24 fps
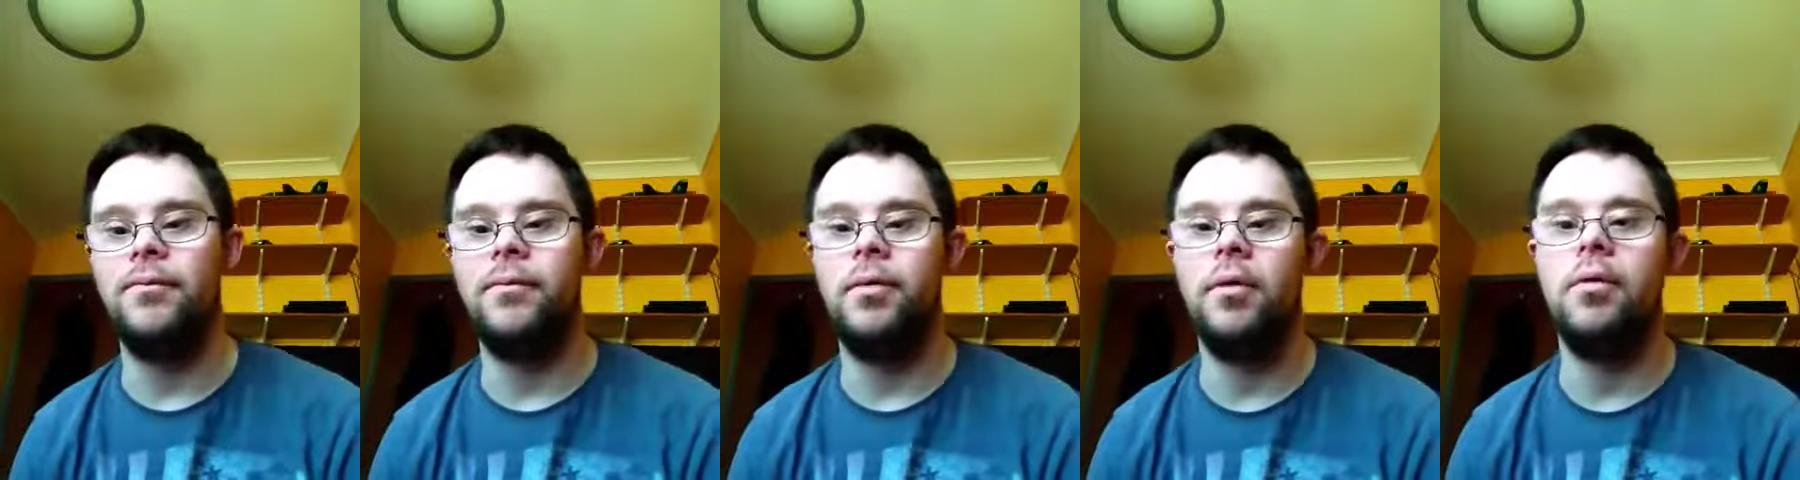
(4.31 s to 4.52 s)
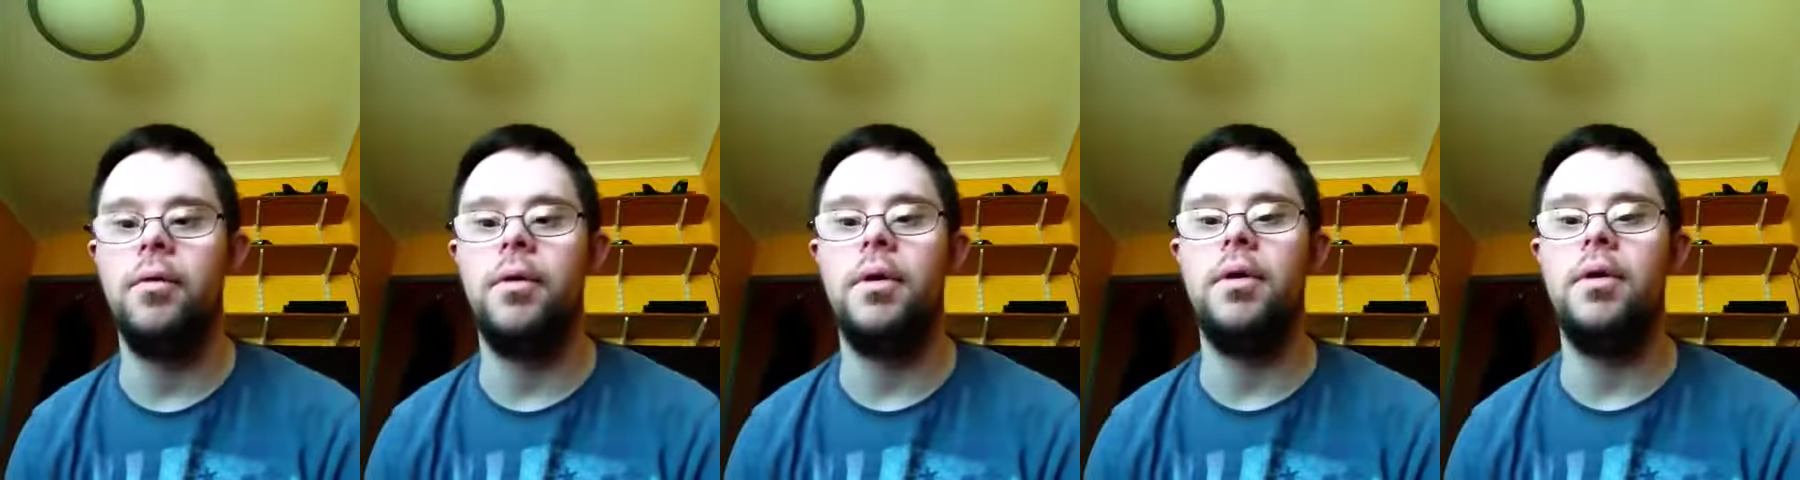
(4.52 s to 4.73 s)

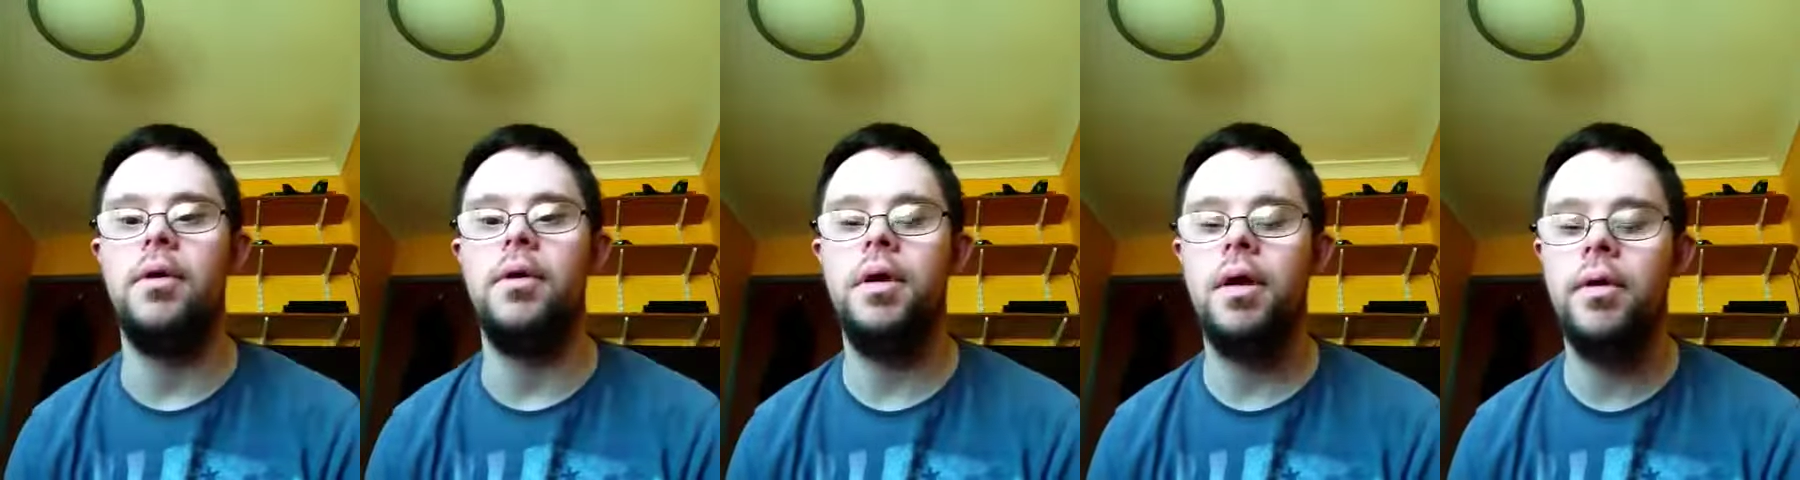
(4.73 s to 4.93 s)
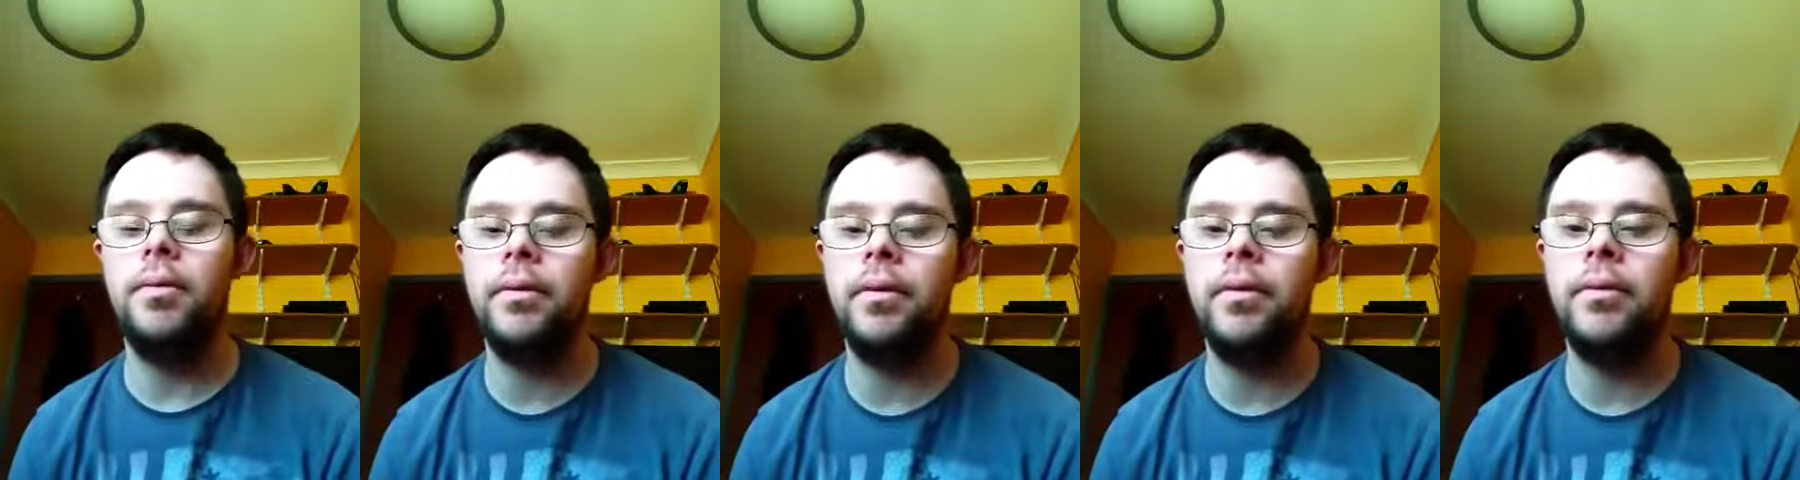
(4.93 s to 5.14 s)
for
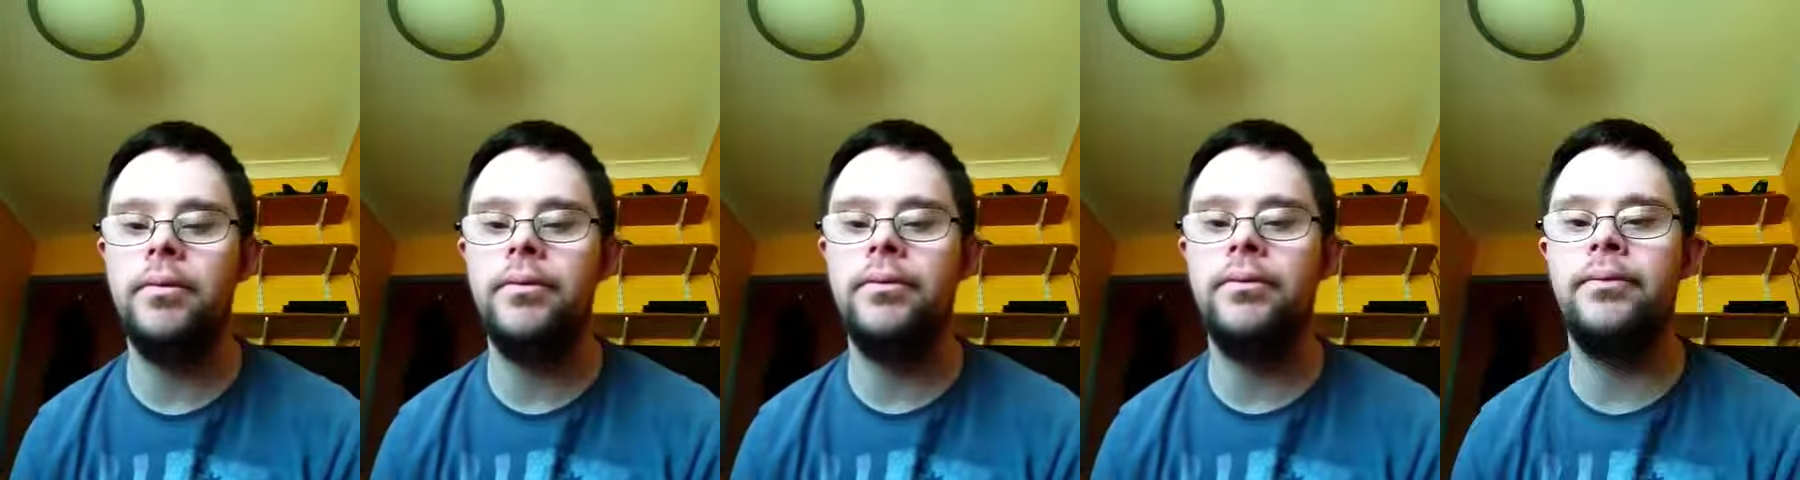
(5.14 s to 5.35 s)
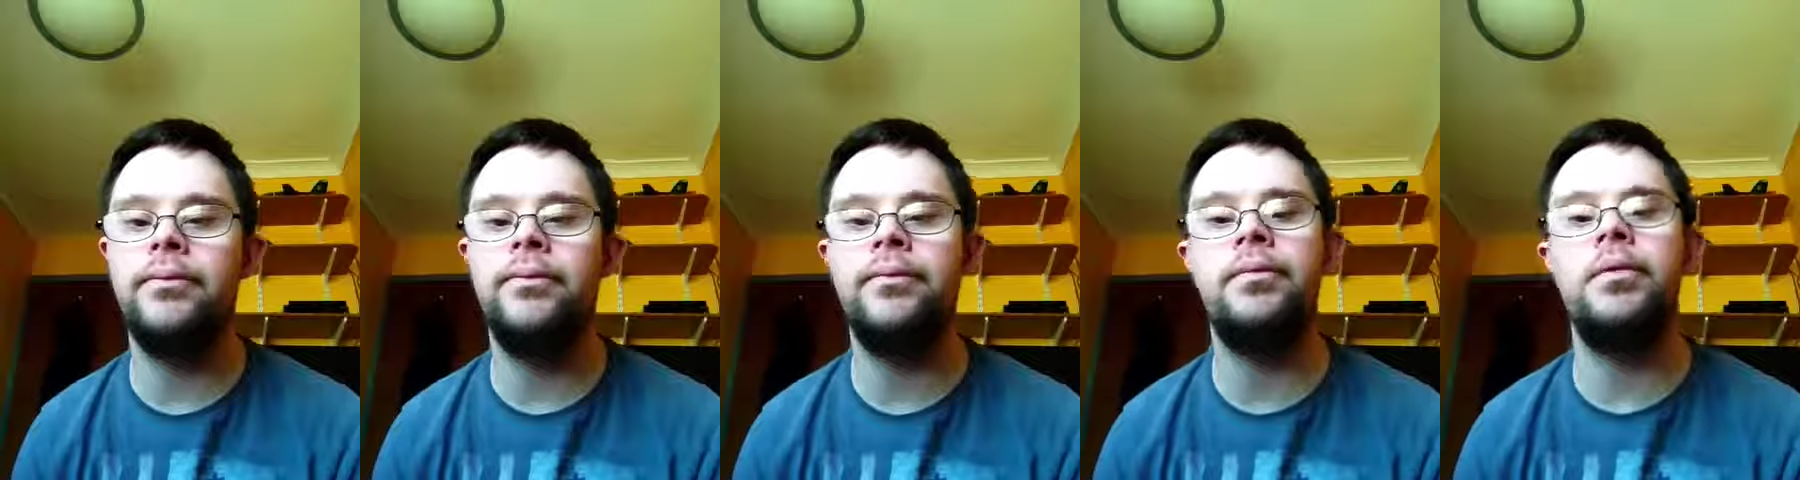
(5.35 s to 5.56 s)
another
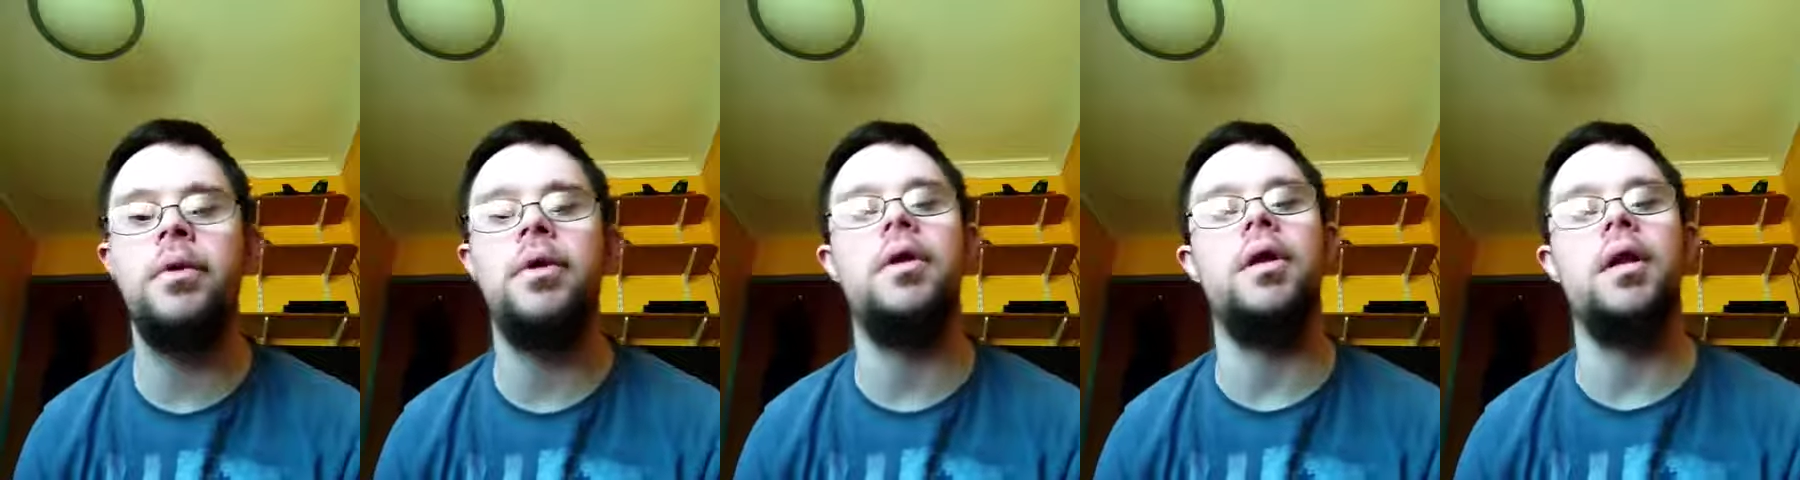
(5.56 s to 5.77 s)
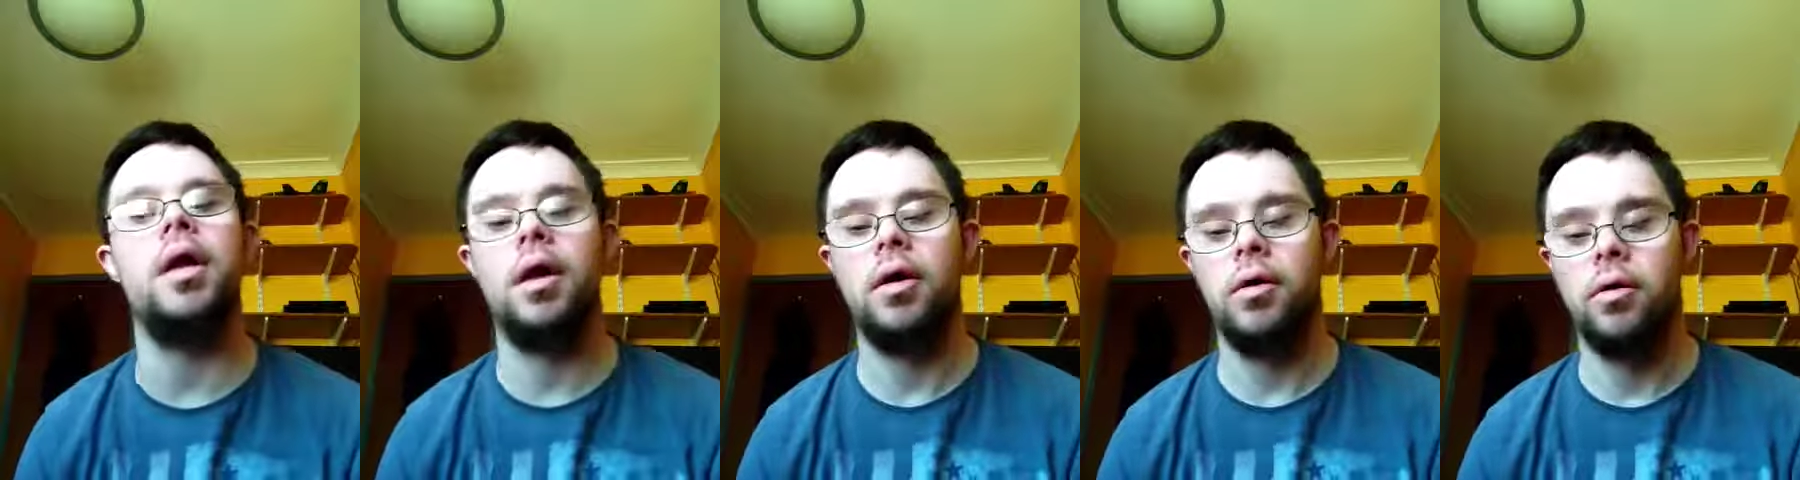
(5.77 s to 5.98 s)

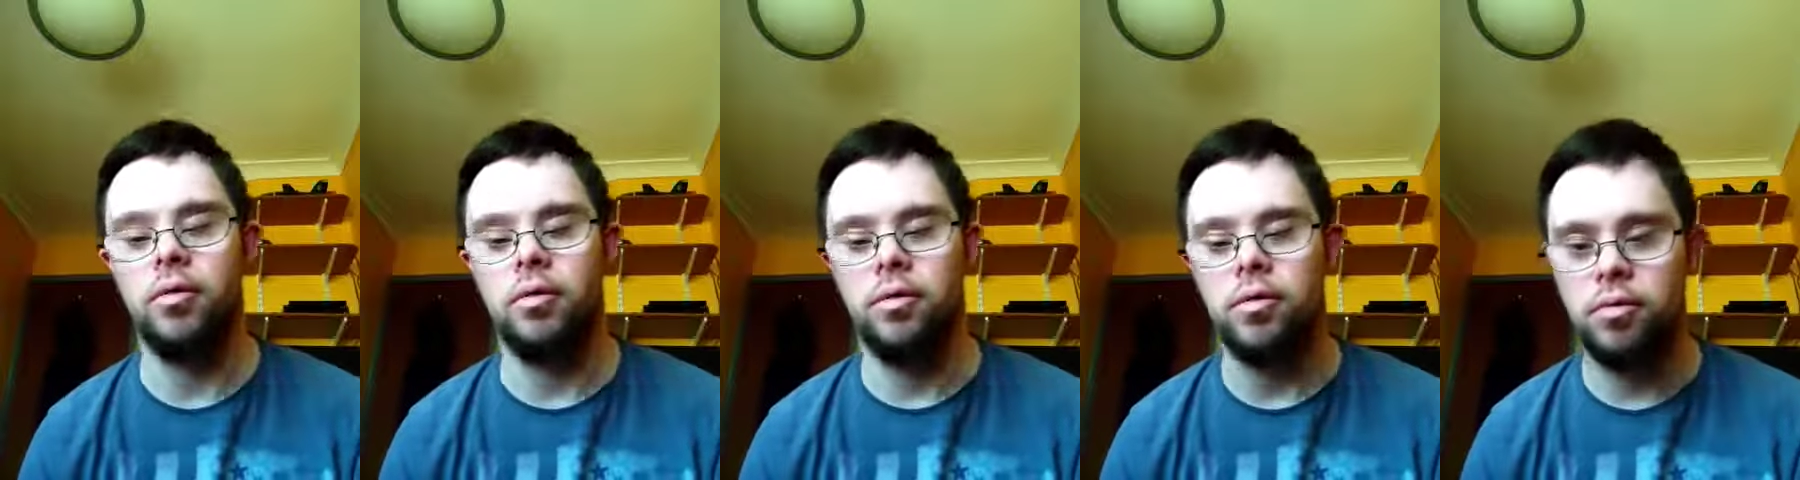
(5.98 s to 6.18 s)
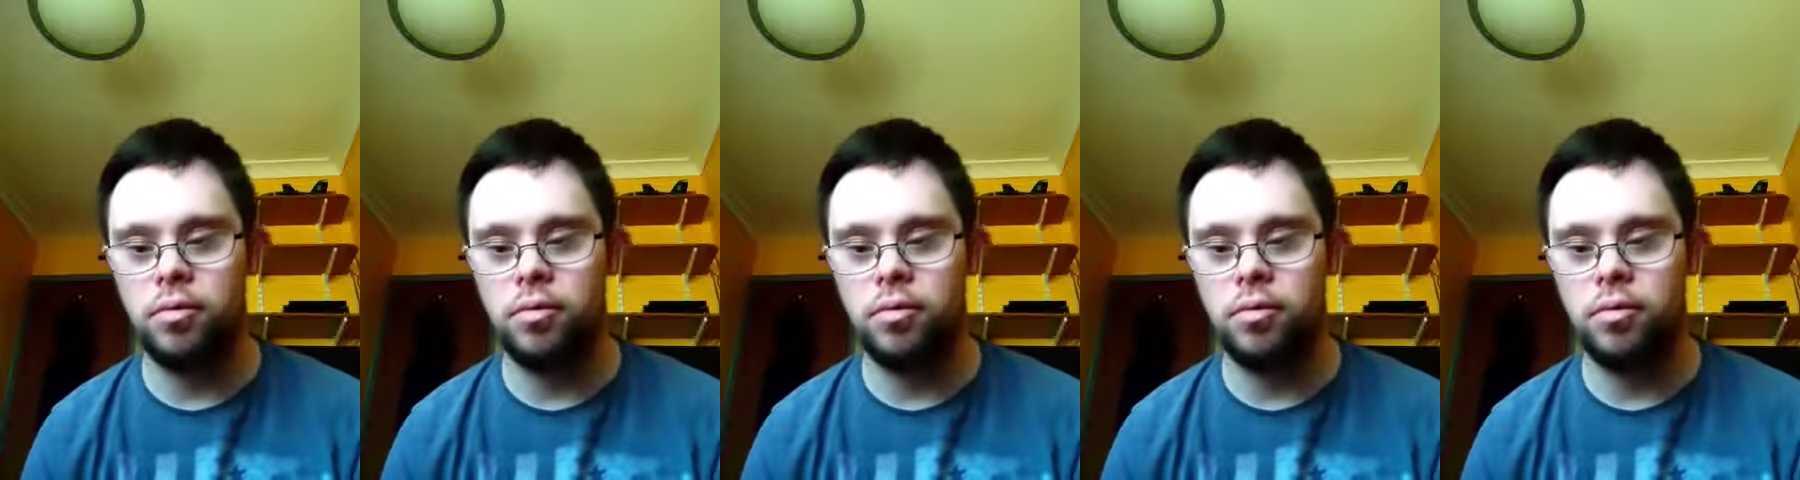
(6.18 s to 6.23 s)
video.